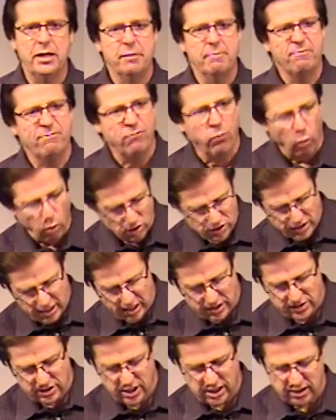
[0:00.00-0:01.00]
and force
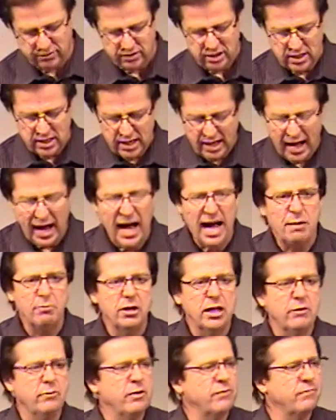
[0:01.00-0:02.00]
ourselves. I
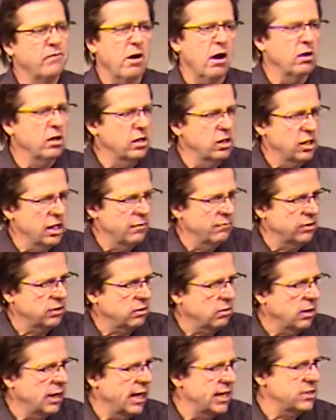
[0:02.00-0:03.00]
believe we fall in love with
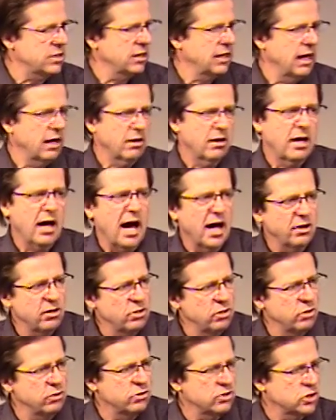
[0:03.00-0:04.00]
Christ, allow God to
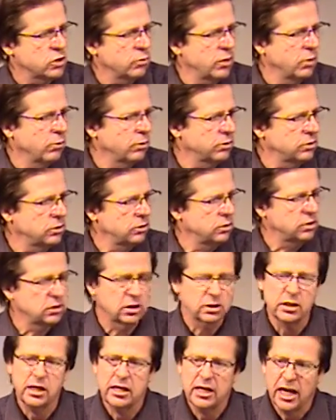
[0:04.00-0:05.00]
use us the way He wants to use
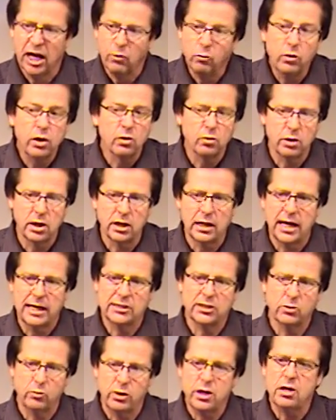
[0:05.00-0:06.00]
us, and we'll realize
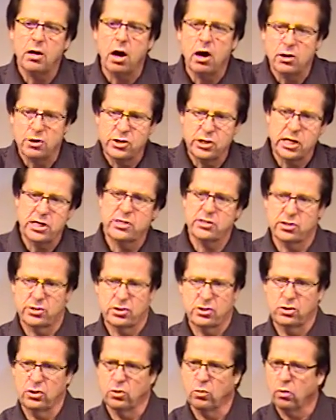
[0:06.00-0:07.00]
that we are Jesus
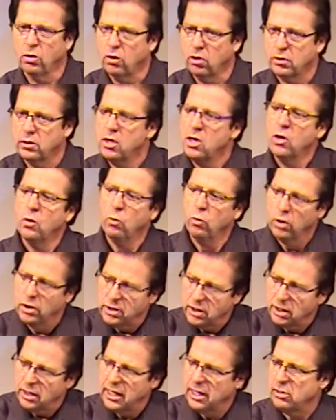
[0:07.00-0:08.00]
to the world. We're
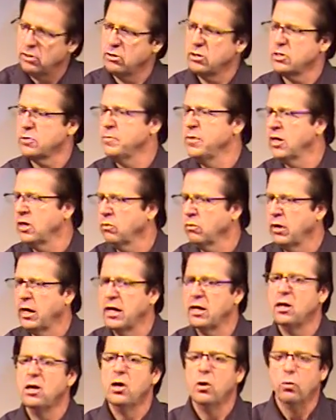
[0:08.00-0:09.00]
the letter that's being
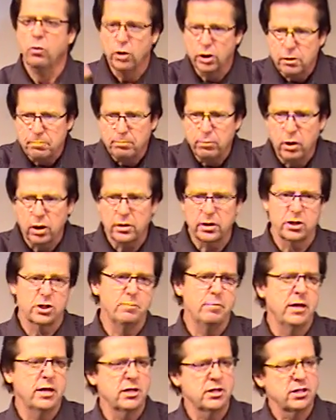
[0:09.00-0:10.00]
read, we're the book that's
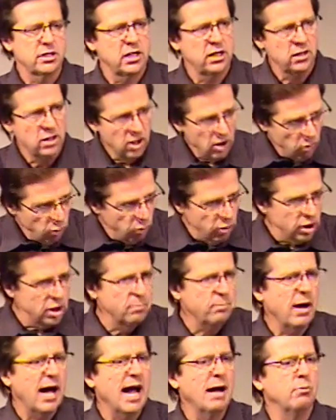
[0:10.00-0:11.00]
being seen, we're the
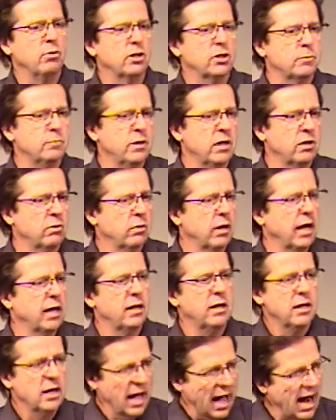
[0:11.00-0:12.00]
Bible that's being
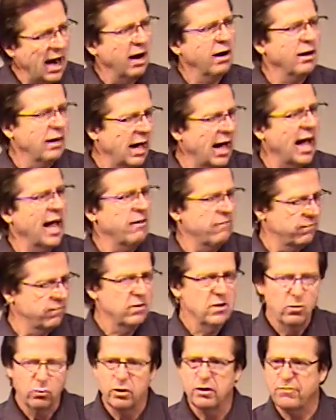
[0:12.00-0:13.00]
read. Our life
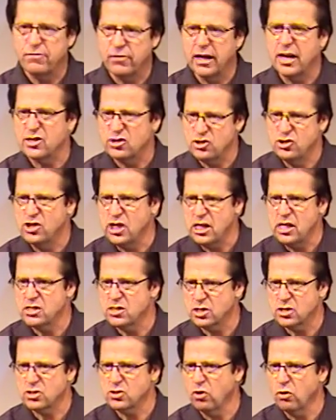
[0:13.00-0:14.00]
reflects
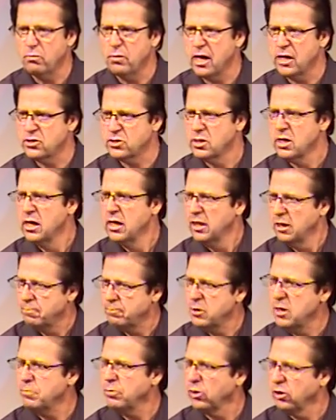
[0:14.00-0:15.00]
Jesus so much that
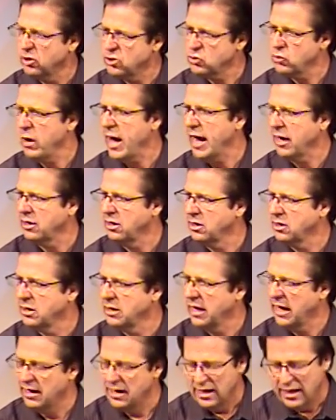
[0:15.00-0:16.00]
people are attracted to
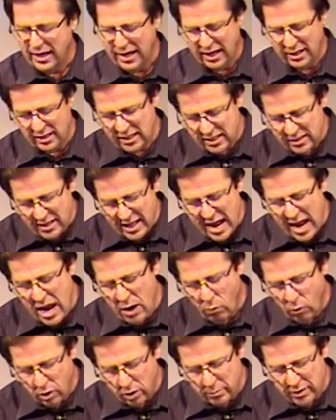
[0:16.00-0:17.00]
that, and then they
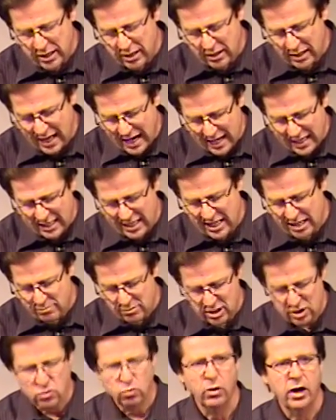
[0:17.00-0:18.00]
want to be like him
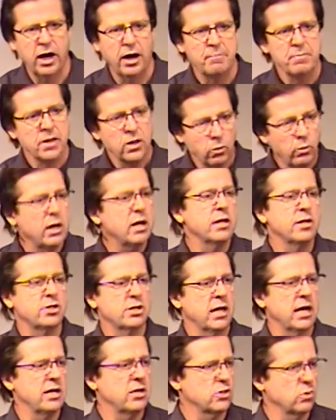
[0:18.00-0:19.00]
as well. We can
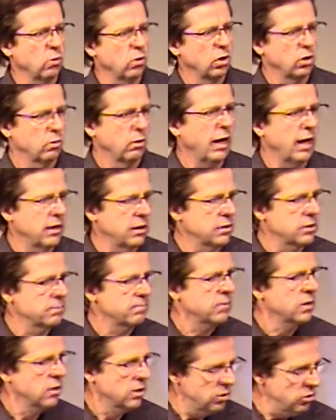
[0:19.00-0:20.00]
change the world around us.
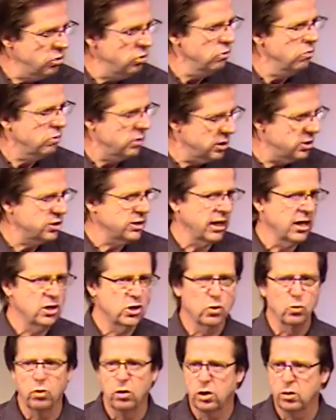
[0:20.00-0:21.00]
You can change
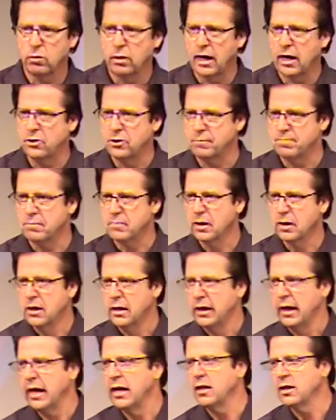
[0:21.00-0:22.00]
the world around you.
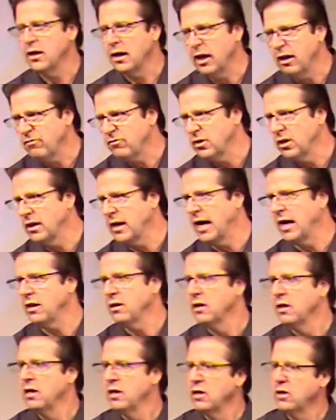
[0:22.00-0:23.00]
In the lift tonight,
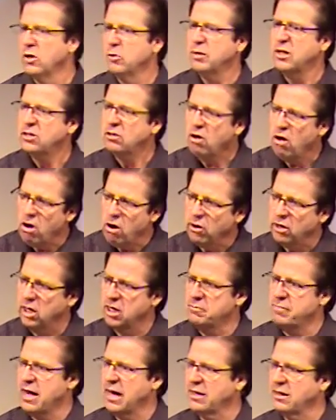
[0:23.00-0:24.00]
they'll be talking
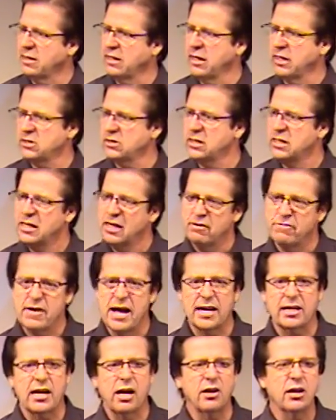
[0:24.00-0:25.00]
about this. In
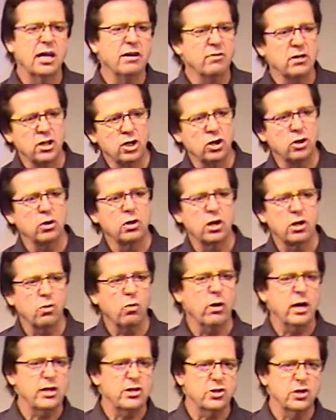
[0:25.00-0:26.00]
fact, I'll give a little
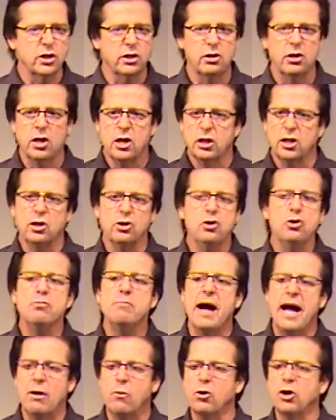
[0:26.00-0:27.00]
question that you
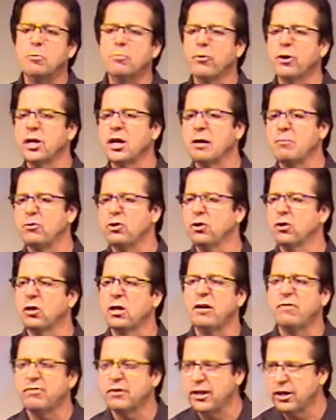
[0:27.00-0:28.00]
might want to bring up to your
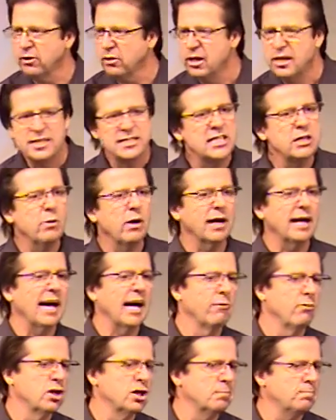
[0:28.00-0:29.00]
lift leader, see what kind
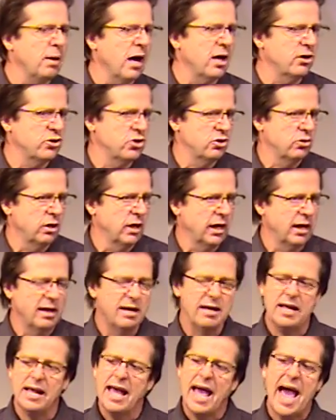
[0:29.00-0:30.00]
of response you get.
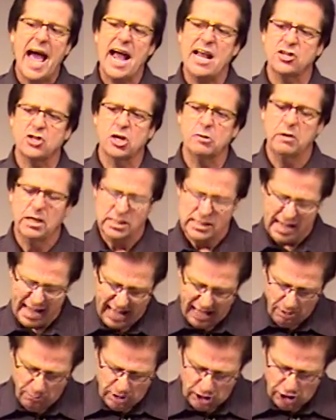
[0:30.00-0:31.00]
Ask him this
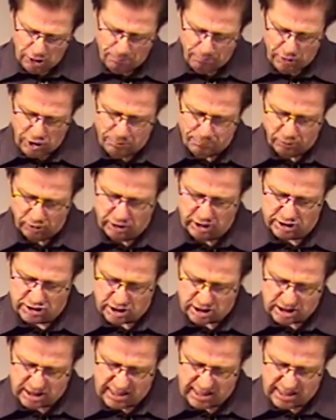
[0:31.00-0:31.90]
How many people does it